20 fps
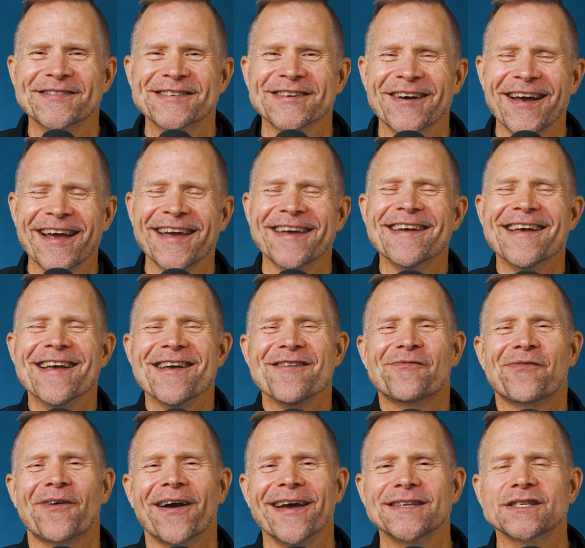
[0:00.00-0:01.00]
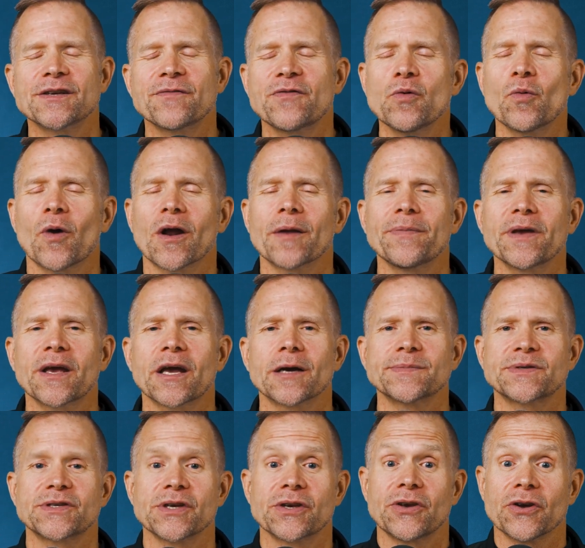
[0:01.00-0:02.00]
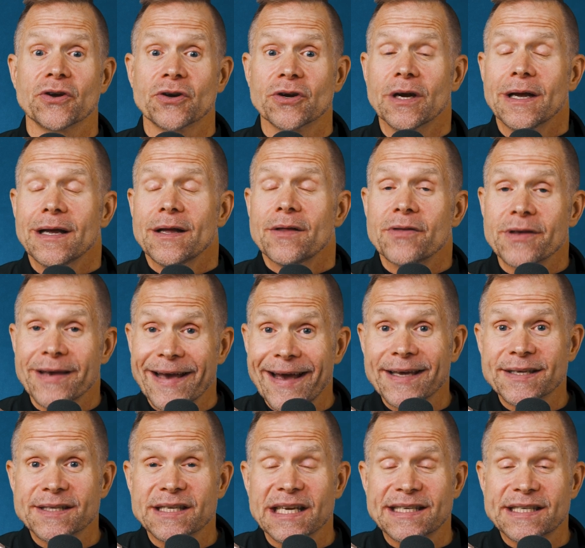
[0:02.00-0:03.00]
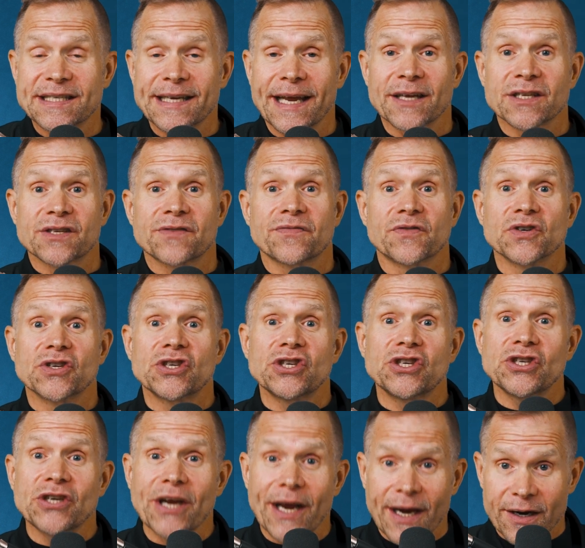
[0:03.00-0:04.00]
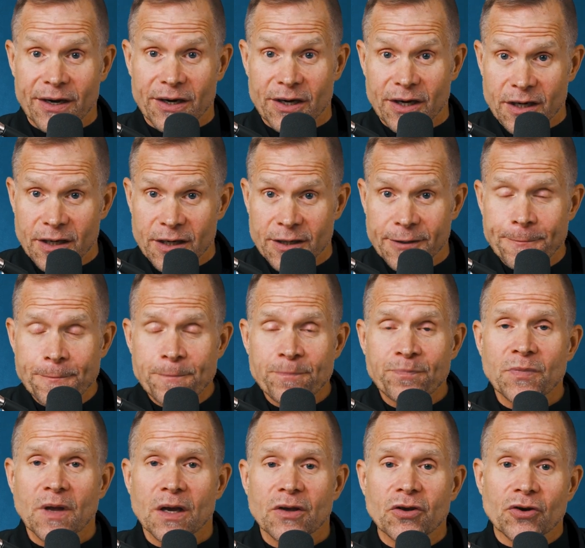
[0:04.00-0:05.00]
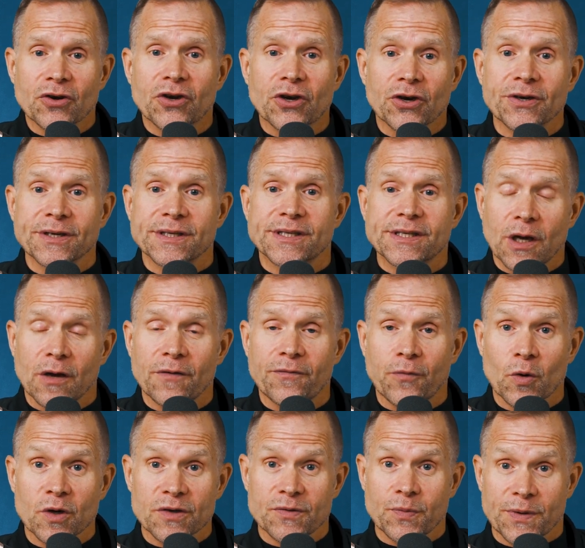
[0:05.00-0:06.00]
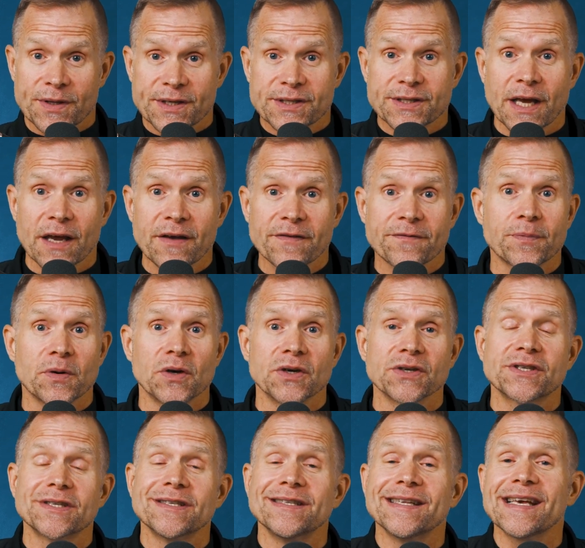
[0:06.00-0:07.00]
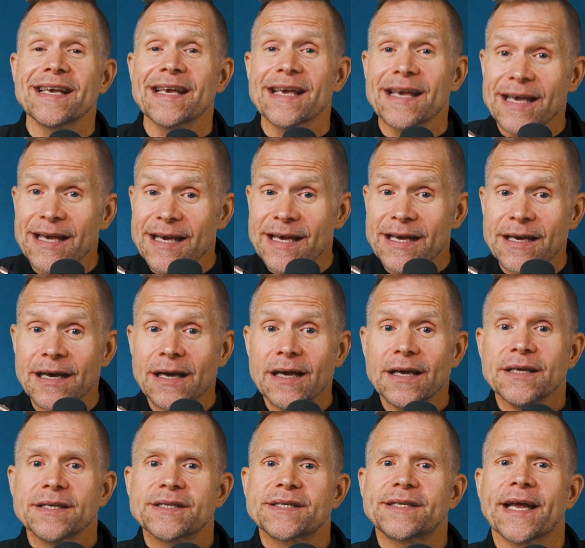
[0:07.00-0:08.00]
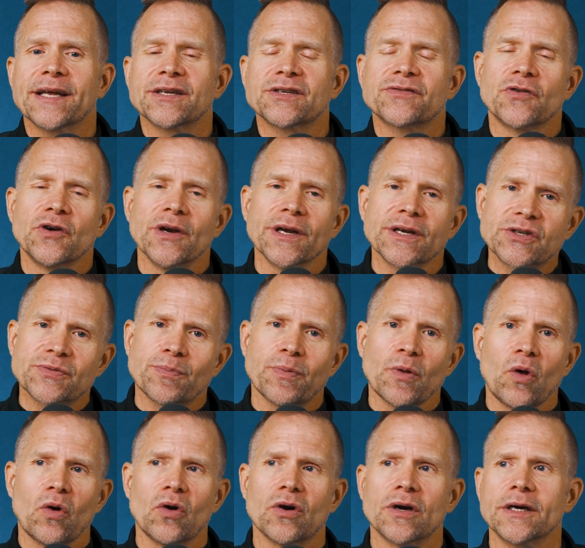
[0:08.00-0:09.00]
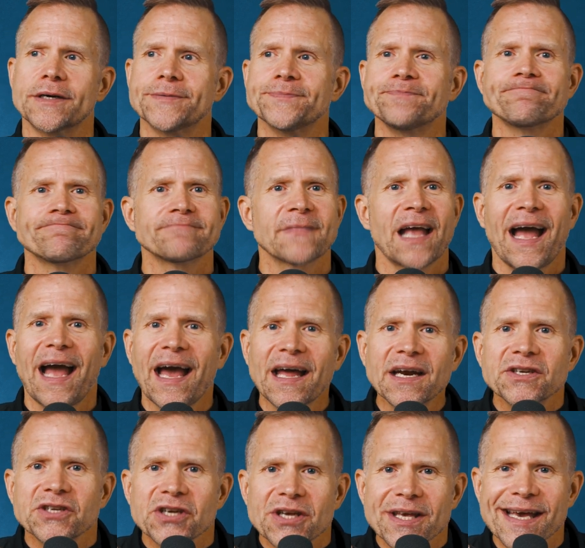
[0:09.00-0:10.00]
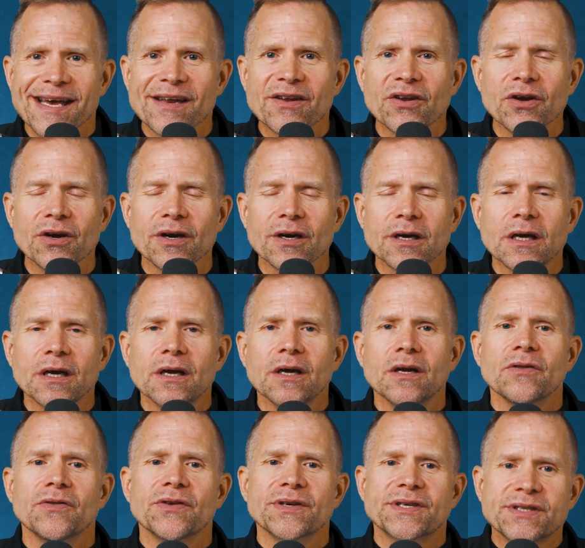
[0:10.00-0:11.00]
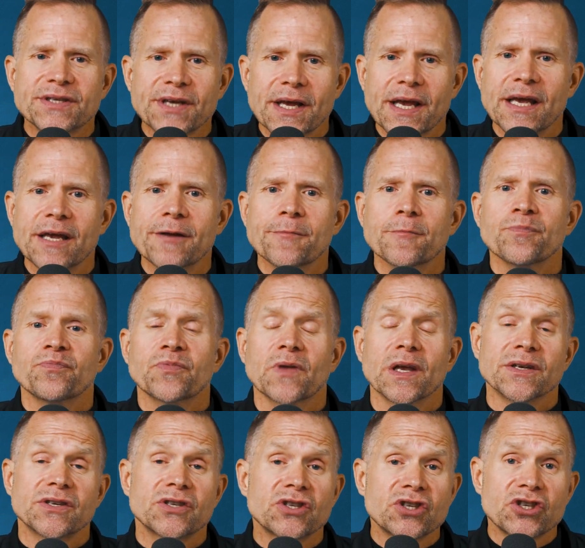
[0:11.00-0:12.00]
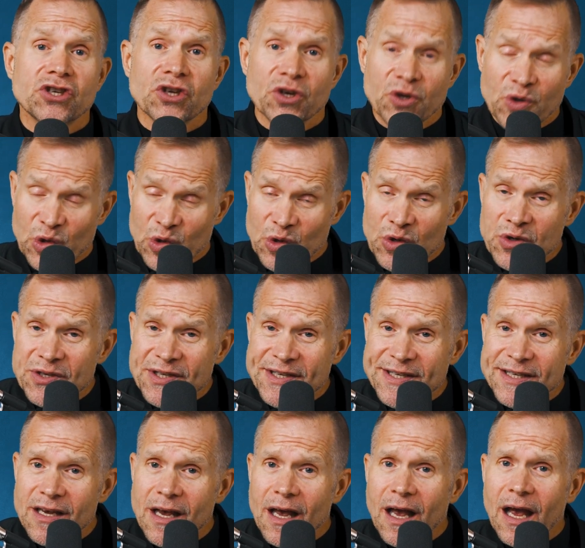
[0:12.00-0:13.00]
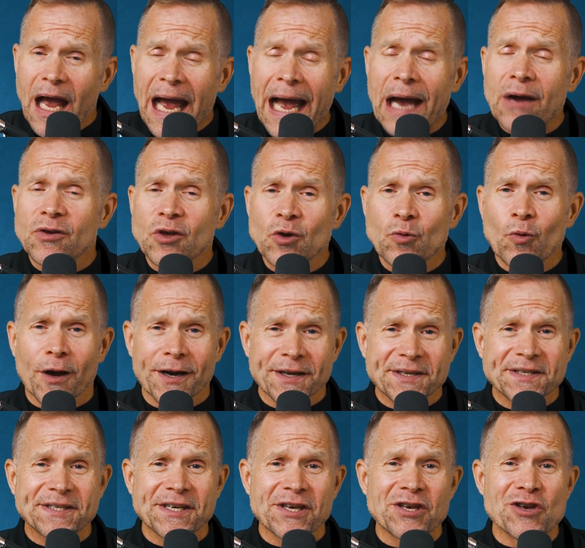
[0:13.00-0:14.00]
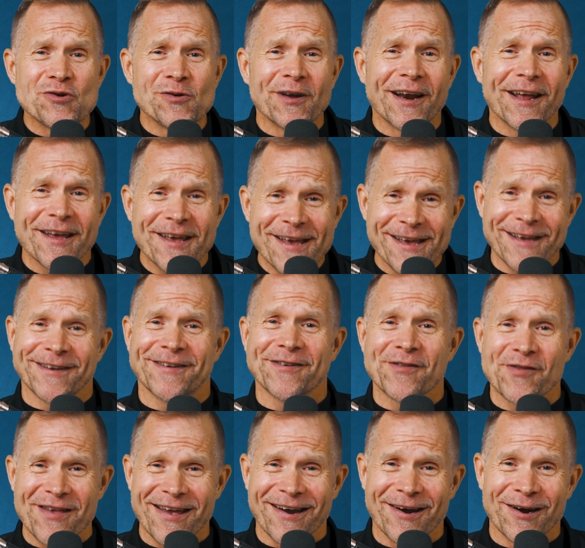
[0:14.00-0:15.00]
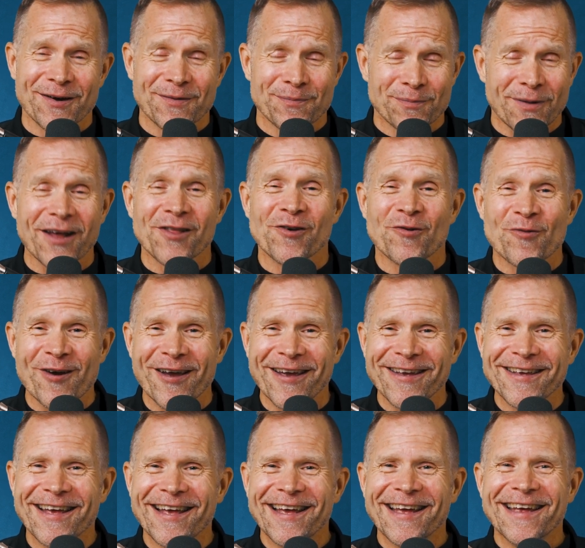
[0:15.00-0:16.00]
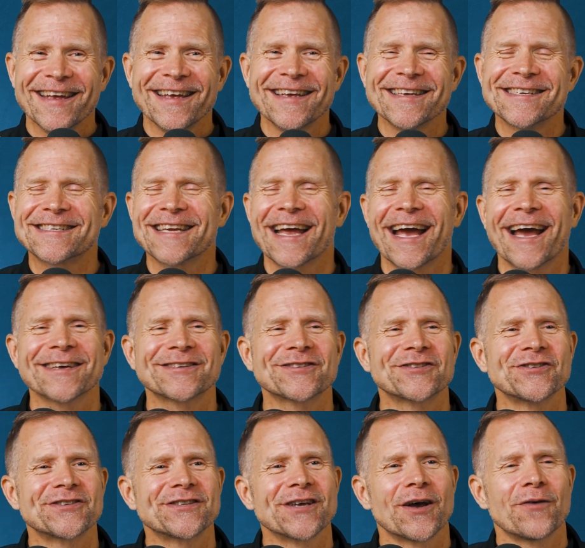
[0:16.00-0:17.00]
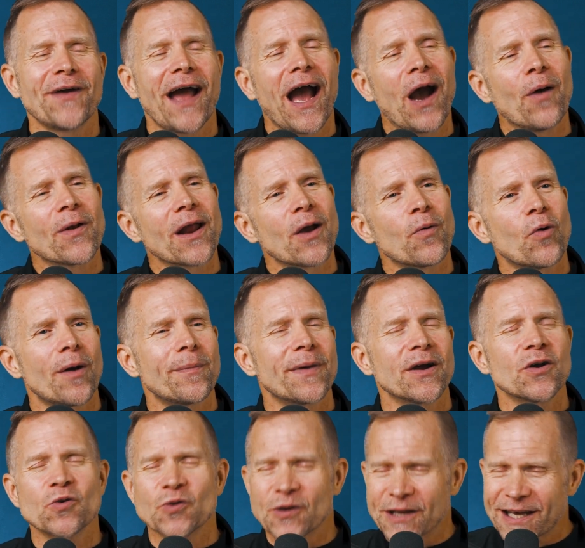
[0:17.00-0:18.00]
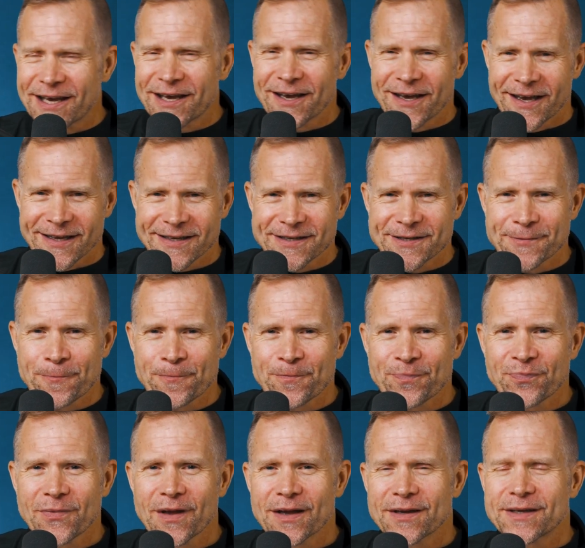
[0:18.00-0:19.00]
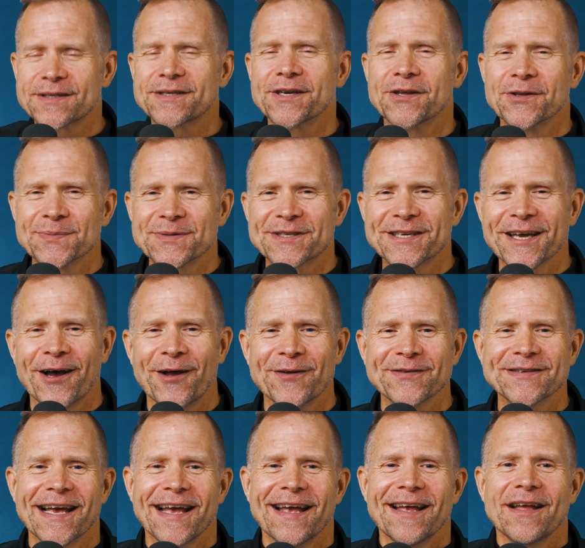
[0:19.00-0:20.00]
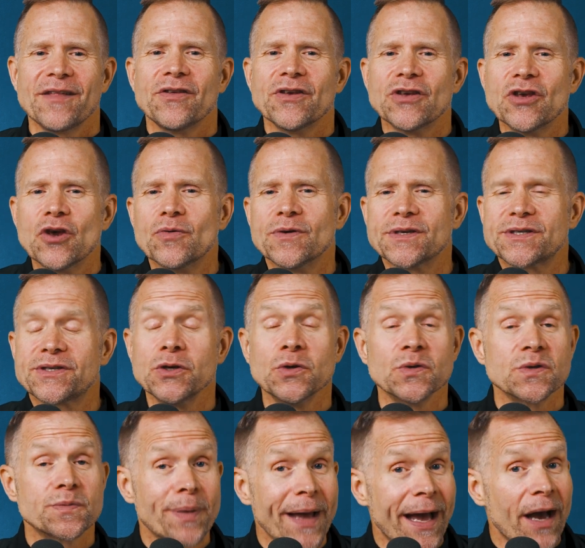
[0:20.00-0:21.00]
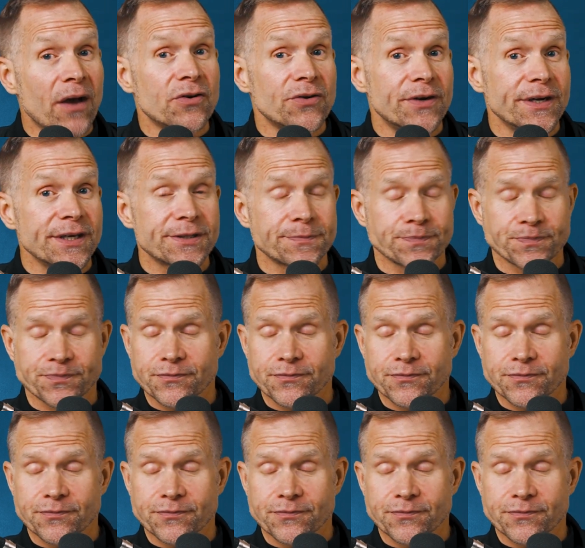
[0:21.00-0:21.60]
So, hey, friends, if you want to become secure, the S stands for share your current self-worth with a safe person. The E stands for explore. How did you get here? The C is choose how you want to see you. And a hint there, by the way, is to ask yourself, how would I want my own kids to see themselves? The U is use boundaries.